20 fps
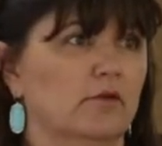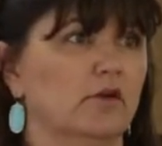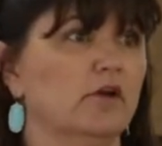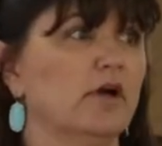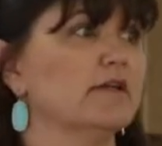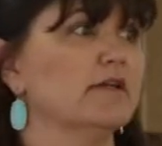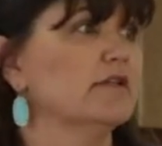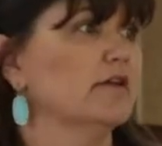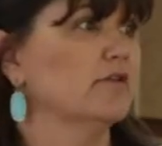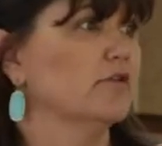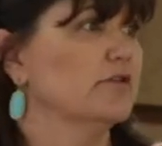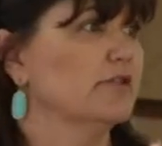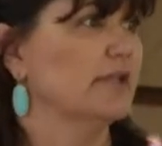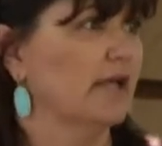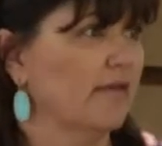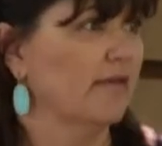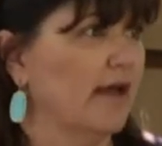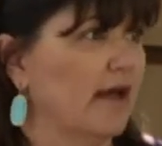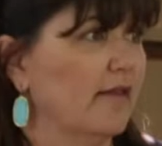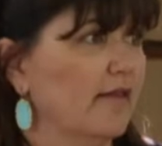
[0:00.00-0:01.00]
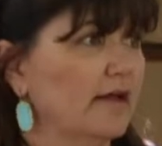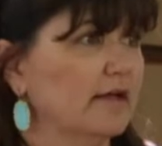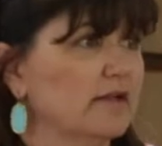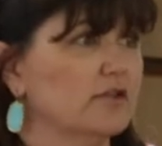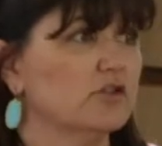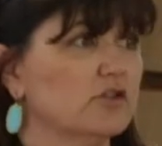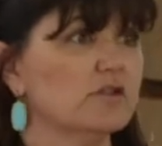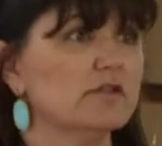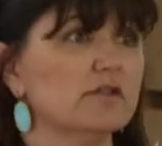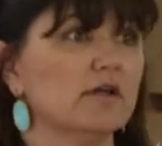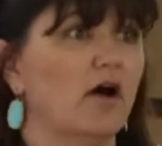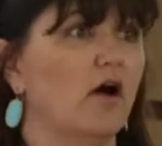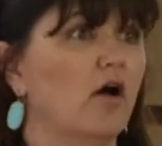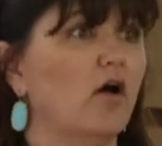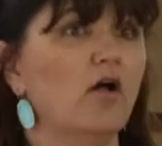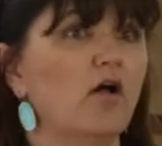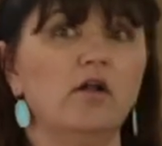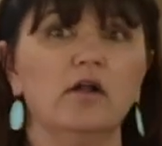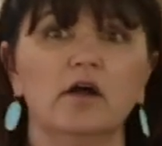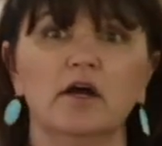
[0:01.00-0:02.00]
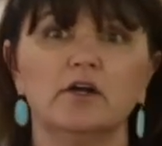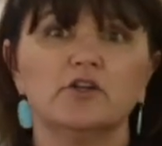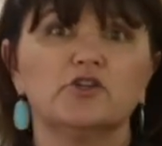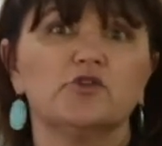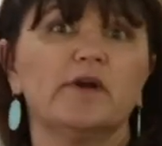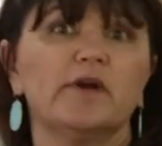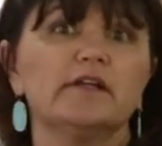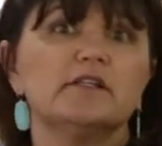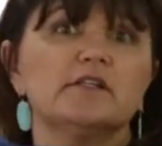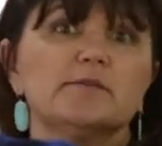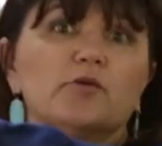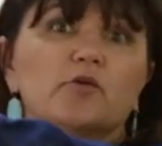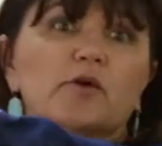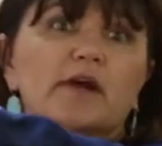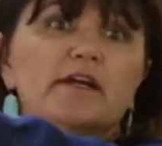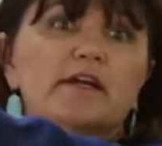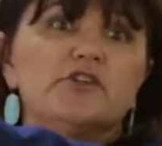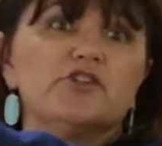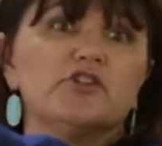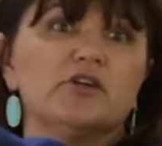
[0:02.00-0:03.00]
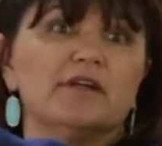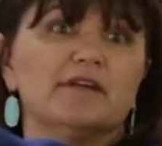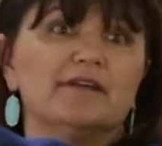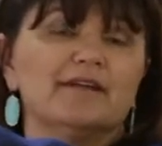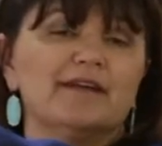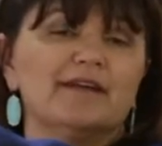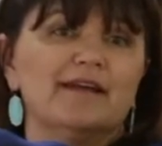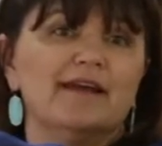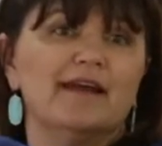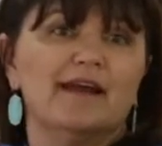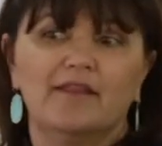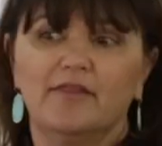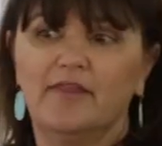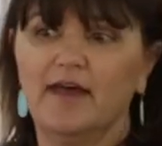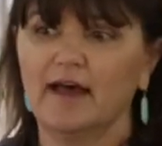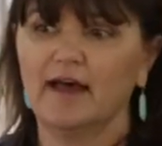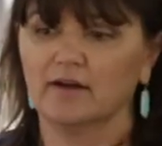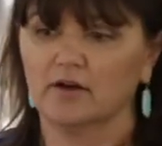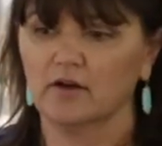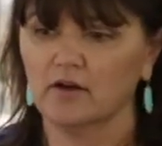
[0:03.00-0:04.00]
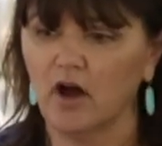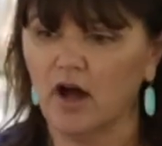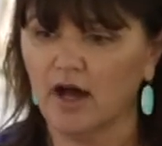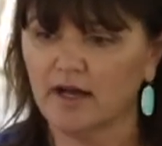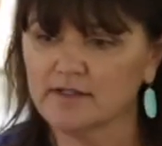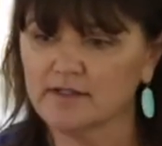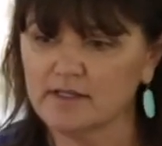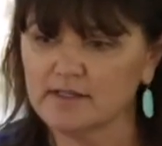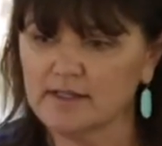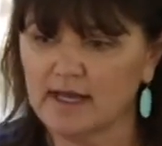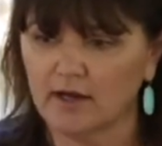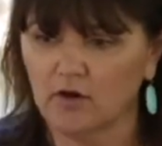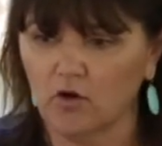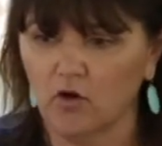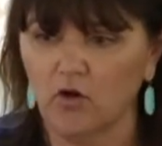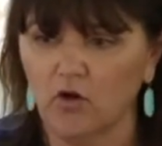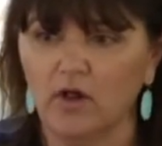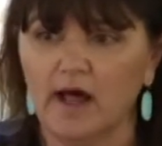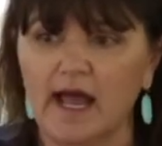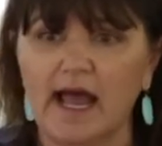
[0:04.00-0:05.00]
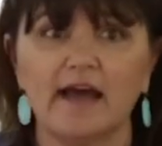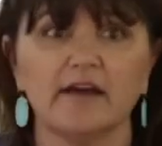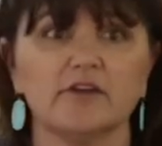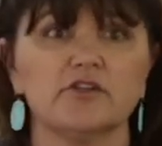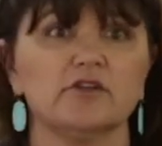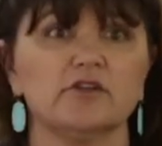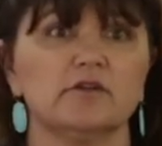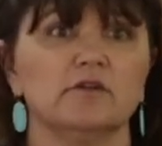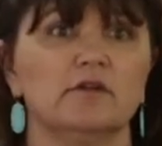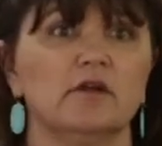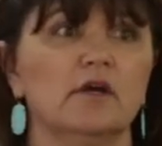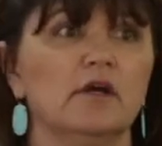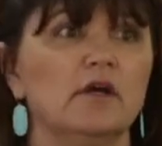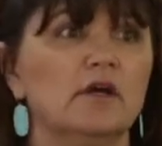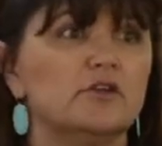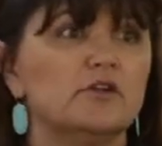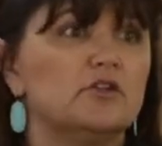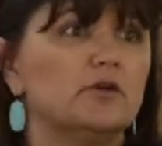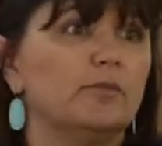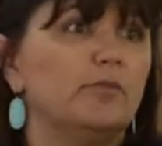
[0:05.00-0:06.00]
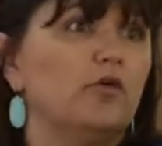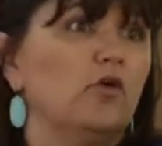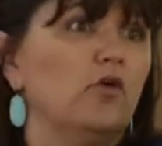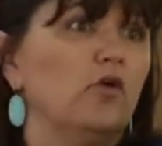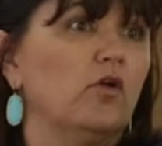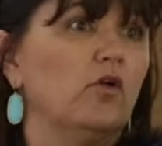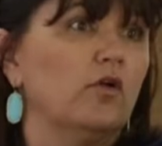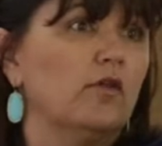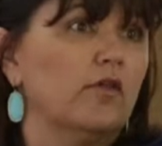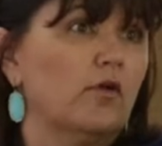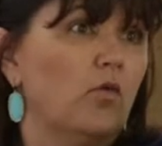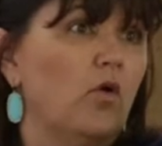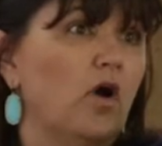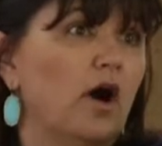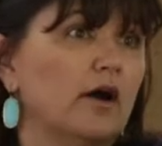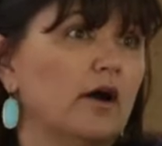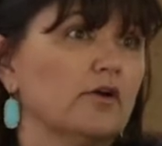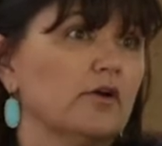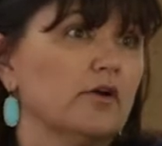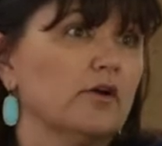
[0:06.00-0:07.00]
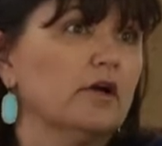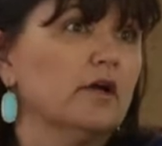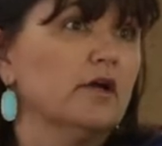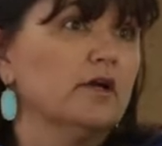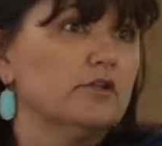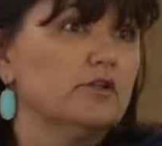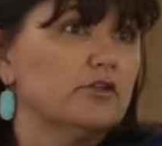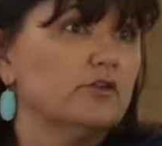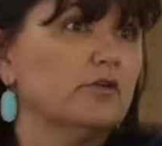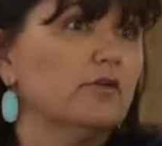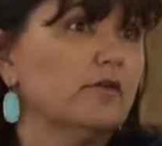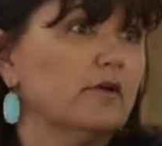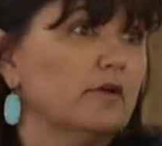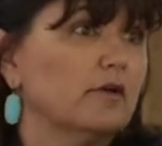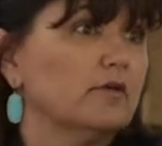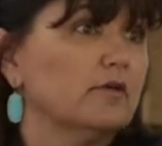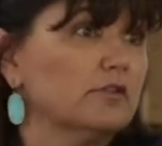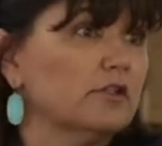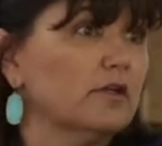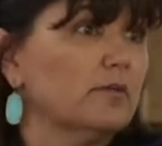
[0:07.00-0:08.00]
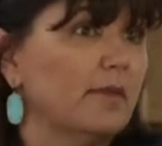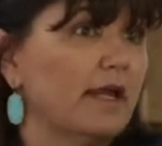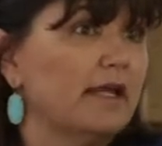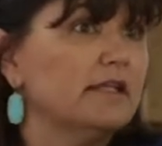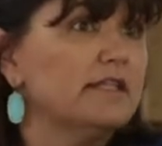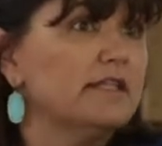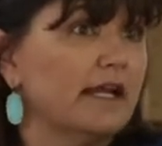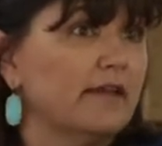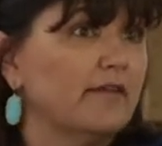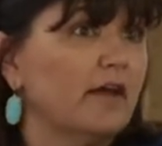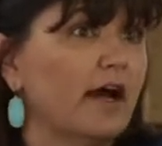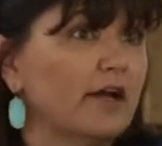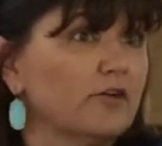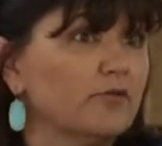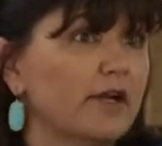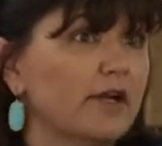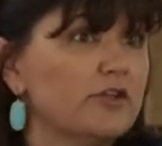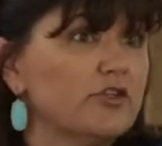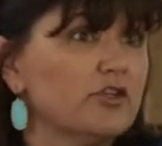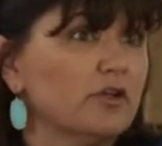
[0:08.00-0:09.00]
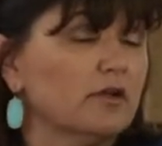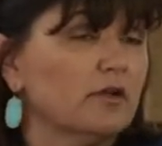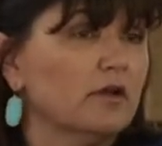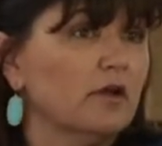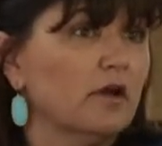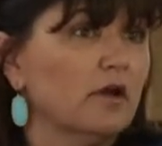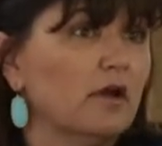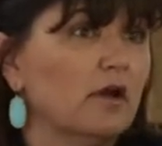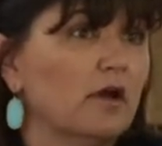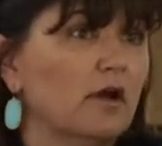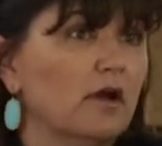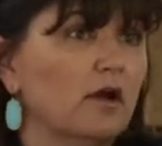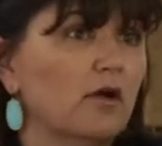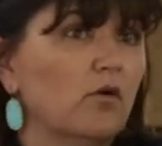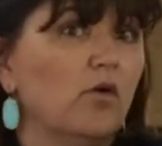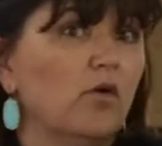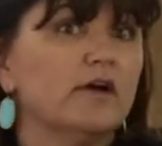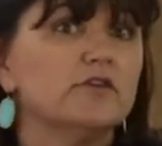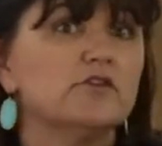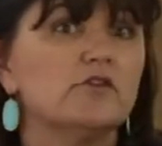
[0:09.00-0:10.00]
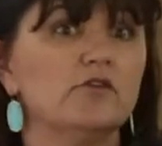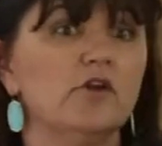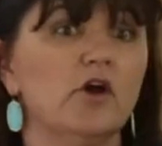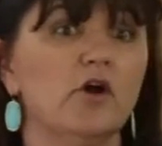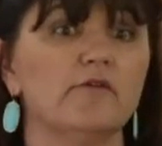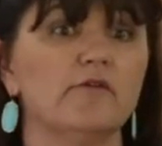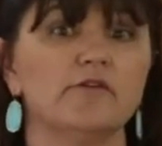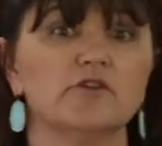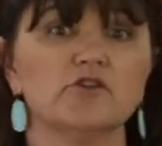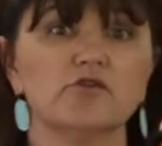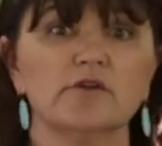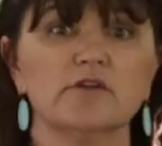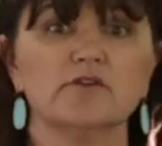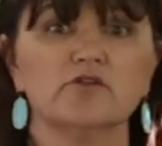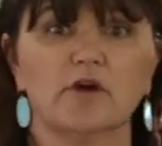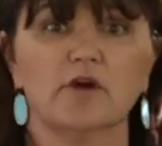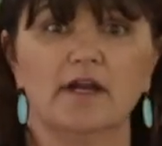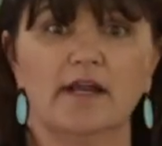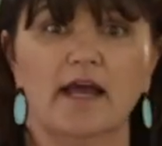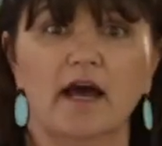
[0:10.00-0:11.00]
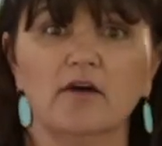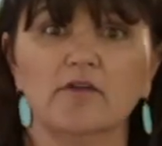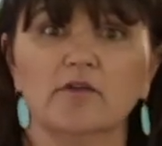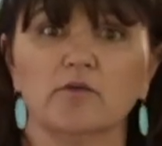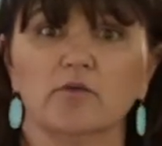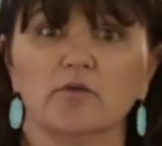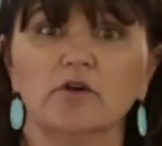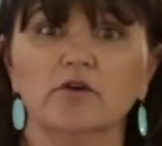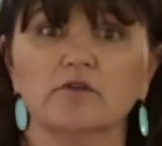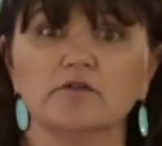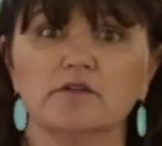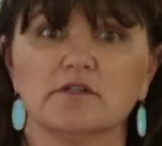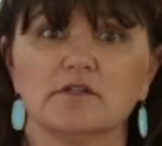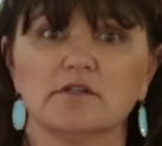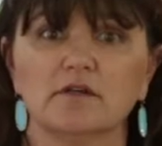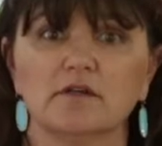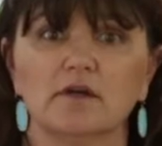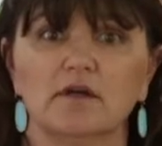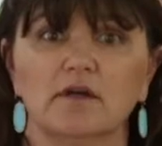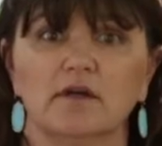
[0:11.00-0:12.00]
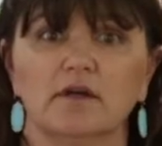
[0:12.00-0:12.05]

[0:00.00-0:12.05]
You guys understand that. That it's just all transpiration that causes that whole action to pull the water to, the, to maintain the hydration. Well, as you know, if the tree's dried out in the roots,